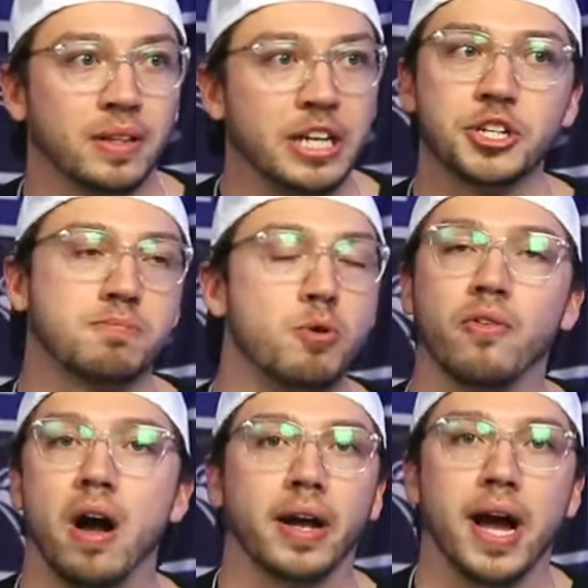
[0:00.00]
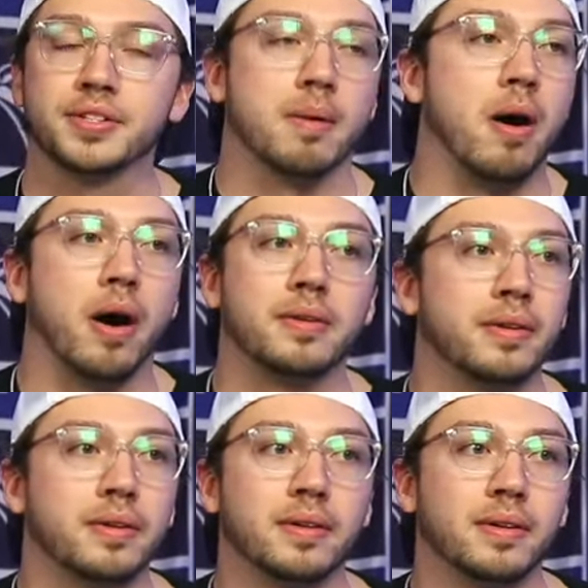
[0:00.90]
let's just move on, guys. Come on.
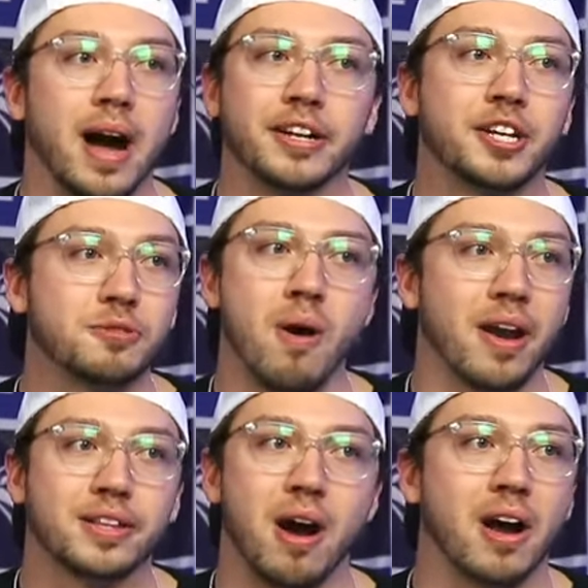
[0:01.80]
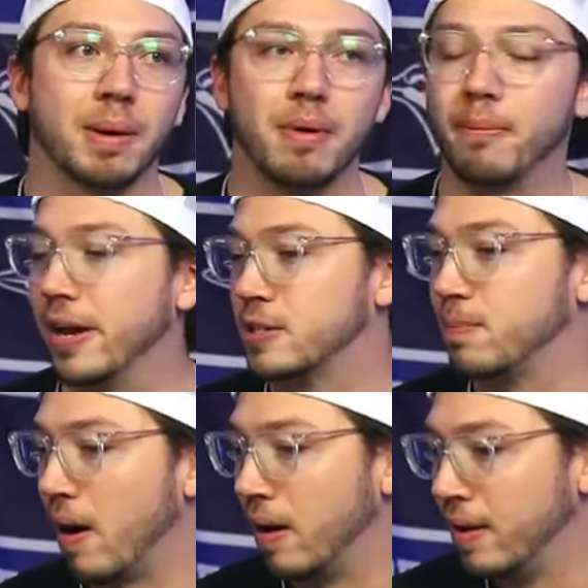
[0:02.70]
I just want to talk about
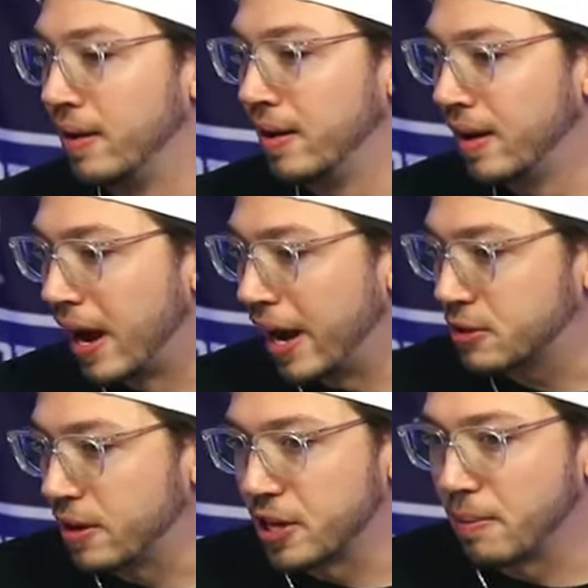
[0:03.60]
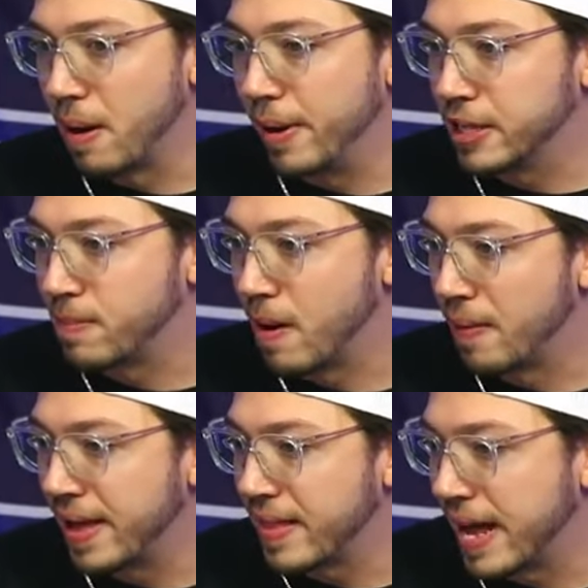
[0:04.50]
baseball. I just want to talk about
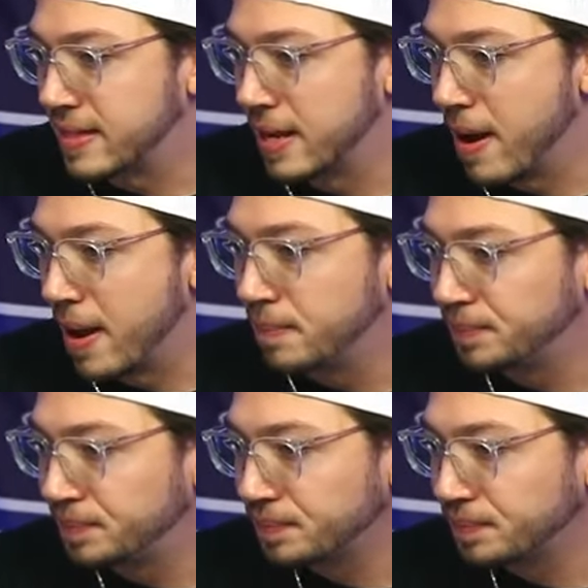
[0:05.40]
baseball. And that's it, man.